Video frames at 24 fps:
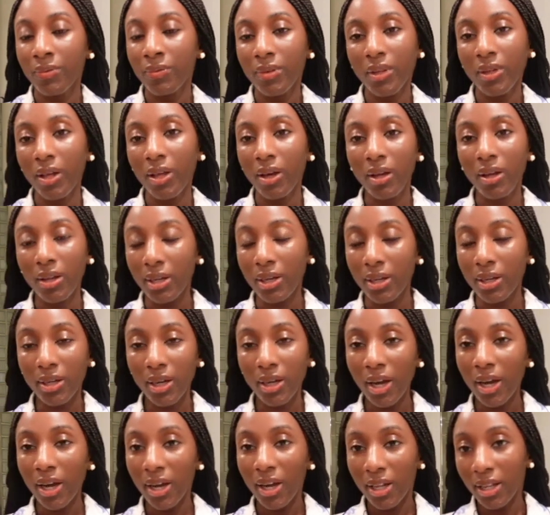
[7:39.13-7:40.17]

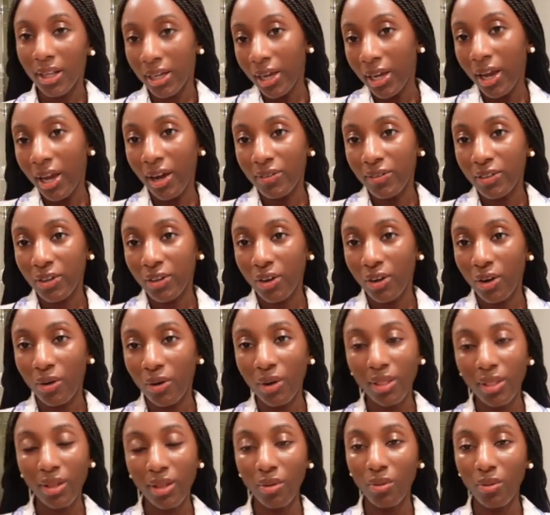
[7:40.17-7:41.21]
have to go.
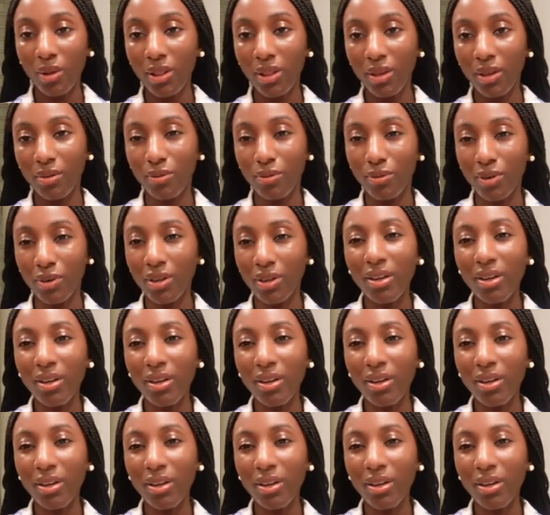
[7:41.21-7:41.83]
And then when they looked